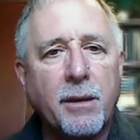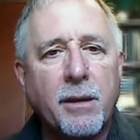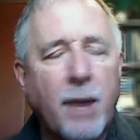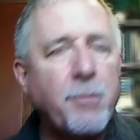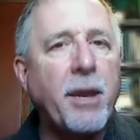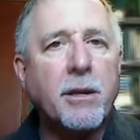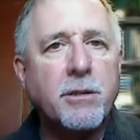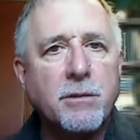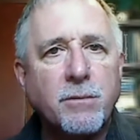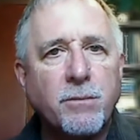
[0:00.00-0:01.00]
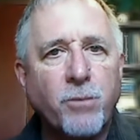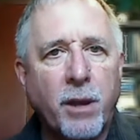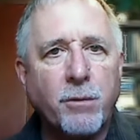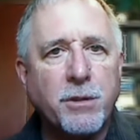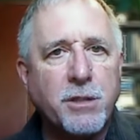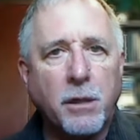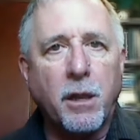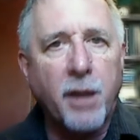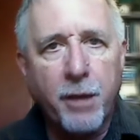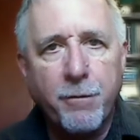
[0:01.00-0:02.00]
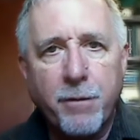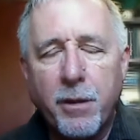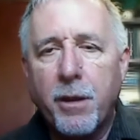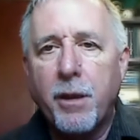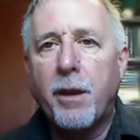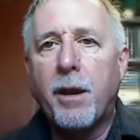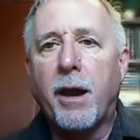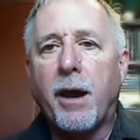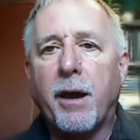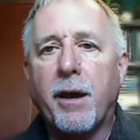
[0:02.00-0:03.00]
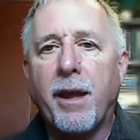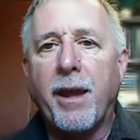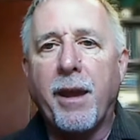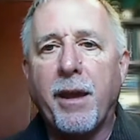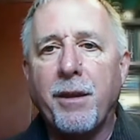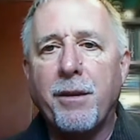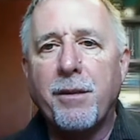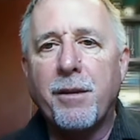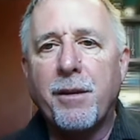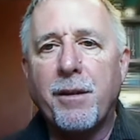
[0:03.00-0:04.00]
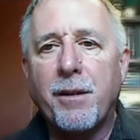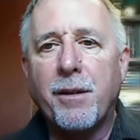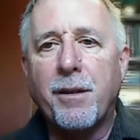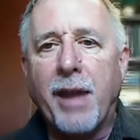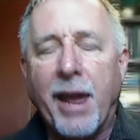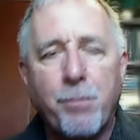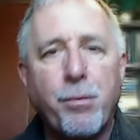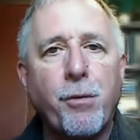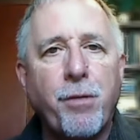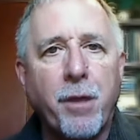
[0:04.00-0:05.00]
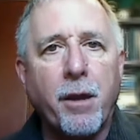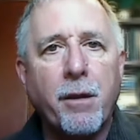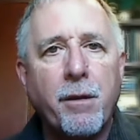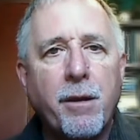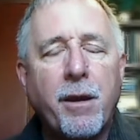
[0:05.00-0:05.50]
Comdex when it was still alive, and had a booth there.